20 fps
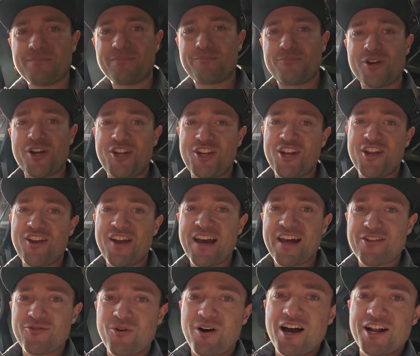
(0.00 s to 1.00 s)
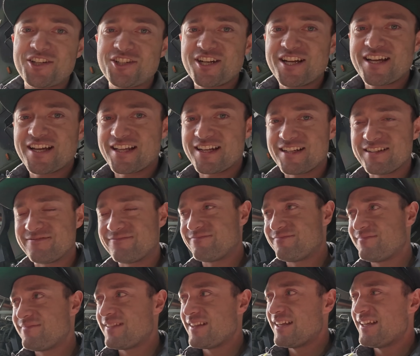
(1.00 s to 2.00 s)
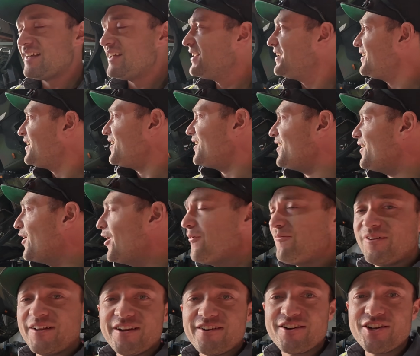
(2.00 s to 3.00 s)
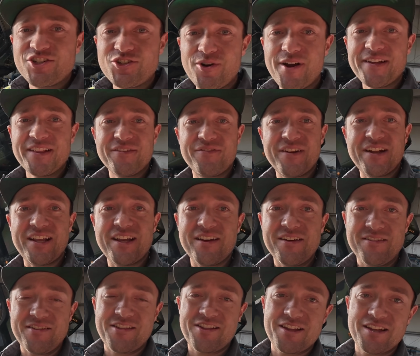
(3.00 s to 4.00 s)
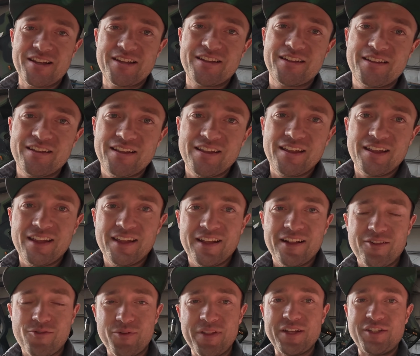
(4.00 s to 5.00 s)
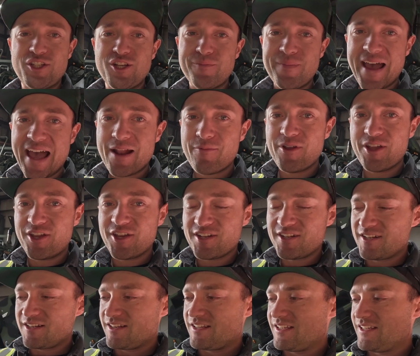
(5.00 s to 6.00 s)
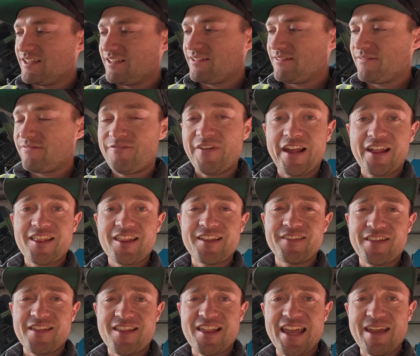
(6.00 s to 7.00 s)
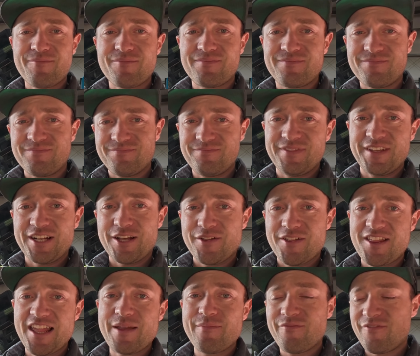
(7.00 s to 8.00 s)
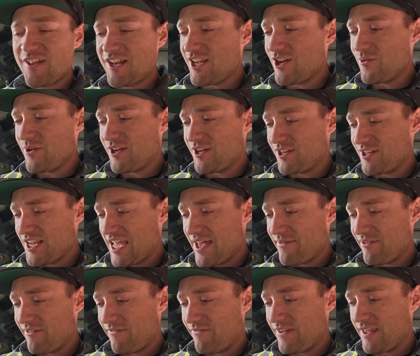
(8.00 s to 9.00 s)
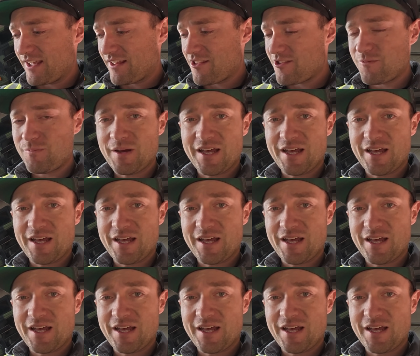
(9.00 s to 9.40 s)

Appreciate you guys watching and hopefully you're enjoying the videos. Really too bad we couldn't fix it the same, you know, same video, we couldn't have it fixed.